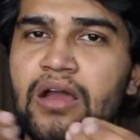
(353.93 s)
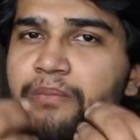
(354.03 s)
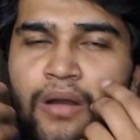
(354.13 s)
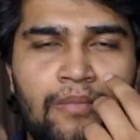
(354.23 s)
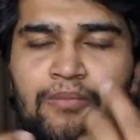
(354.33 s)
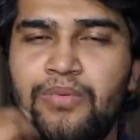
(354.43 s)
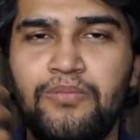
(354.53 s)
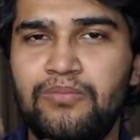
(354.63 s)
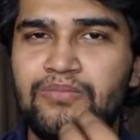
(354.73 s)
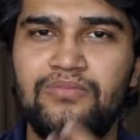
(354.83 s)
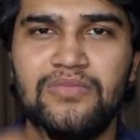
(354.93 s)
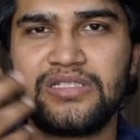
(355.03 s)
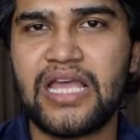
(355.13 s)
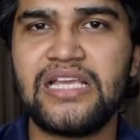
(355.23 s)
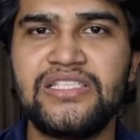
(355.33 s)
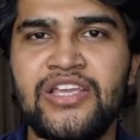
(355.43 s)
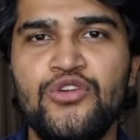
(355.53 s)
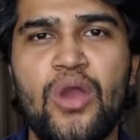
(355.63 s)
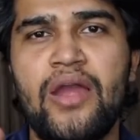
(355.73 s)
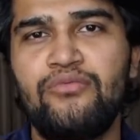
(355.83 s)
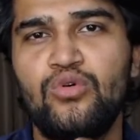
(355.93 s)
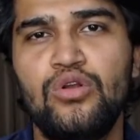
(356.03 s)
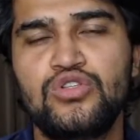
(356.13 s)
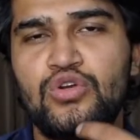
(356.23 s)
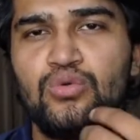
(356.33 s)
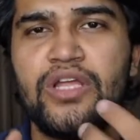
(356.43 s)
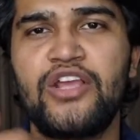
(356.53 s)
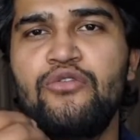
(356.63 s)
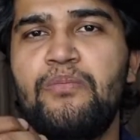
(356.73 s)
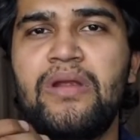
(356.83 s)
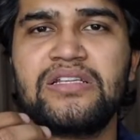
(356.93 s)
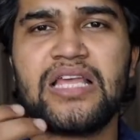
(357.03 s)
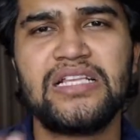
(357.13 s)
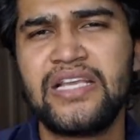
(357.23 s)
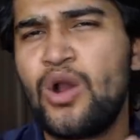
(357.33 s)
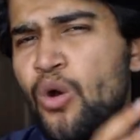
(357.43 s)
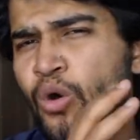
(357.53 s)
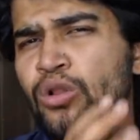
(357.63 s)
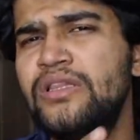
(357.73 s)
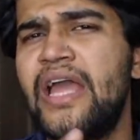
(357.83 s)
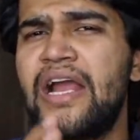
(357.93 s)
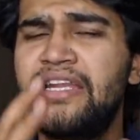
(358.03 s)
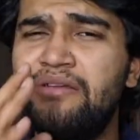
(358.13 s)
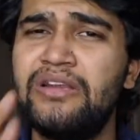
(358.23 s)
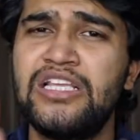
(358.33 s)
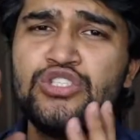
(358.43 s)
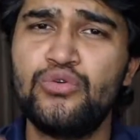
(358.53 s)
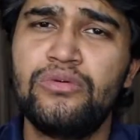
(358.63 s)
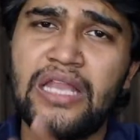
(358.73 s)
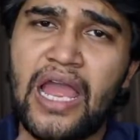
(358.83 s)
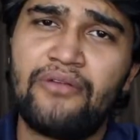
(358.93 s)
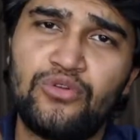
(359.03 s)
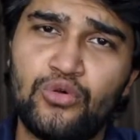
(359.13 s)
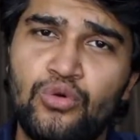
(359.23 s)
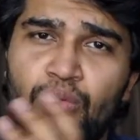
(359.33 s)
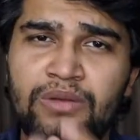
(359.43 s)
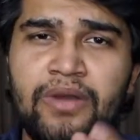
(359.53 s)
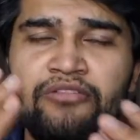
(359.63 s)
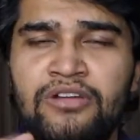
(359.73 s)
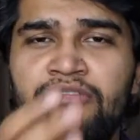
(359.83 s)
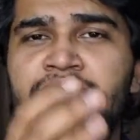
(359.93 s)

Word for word: pump sizing, you have to also do the equipment sizing. All the activities you will have to do one by one.